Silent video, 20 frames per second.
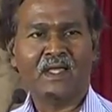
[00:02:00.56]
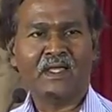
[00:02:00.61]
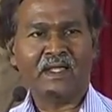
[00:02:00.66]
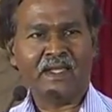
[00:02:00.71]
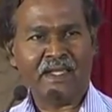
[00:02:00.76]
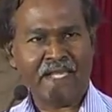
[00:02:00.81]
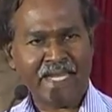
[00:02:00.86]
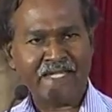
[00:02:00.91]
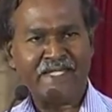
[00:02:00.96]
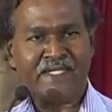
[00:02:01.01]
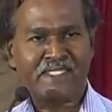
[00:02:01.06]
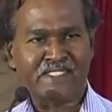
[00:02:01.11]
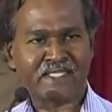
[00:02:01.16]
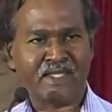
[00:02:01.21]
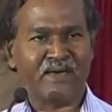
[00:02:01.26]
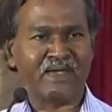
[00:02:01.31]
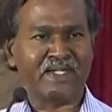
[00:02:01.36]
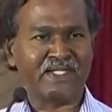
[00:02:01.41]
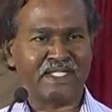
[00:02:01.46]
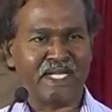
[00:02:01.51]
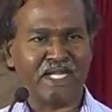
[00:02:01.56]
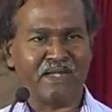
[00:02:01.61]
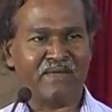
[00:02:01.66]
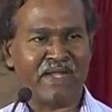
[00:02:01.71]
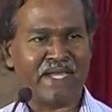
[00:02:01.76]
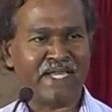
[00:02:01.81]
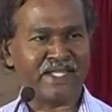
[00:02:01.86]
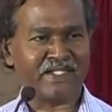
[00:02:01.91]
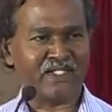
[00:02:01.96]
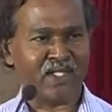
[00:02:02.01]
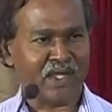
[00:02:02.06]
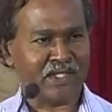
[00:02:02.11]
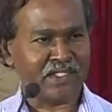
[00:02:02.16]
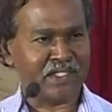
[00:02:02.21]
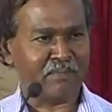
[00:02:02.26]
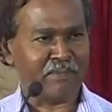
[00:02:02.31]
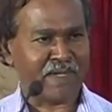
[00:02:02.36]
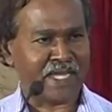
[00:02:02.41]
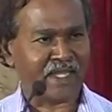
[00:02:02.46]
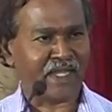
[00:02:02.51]
In 1973, when I joined
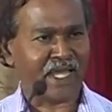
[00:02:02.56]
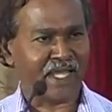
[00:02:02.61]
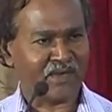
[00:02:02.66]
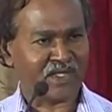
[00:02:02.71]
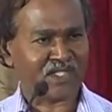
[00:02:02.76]
the bank, I